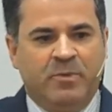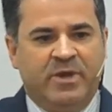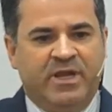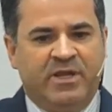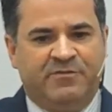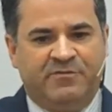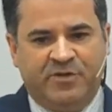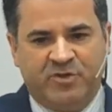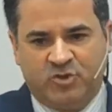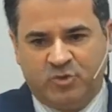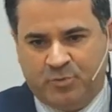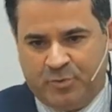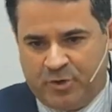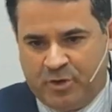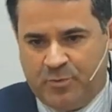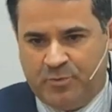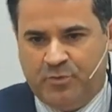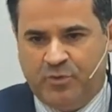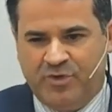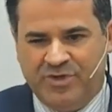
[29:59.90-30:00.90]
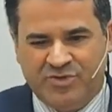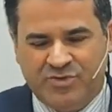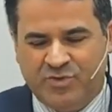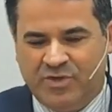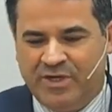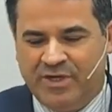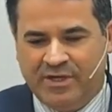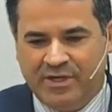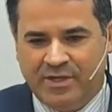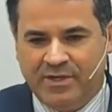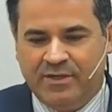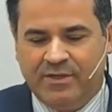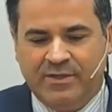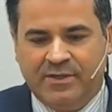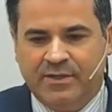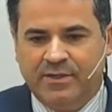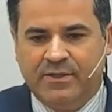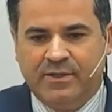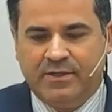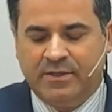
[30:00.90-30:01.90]
and hiding the spiritual and
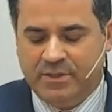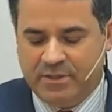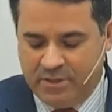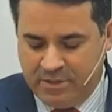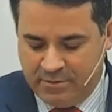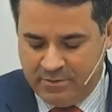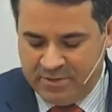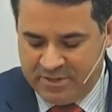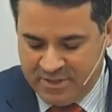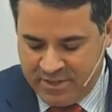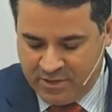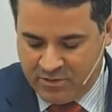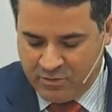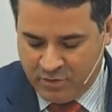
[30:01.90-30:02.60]
exposing the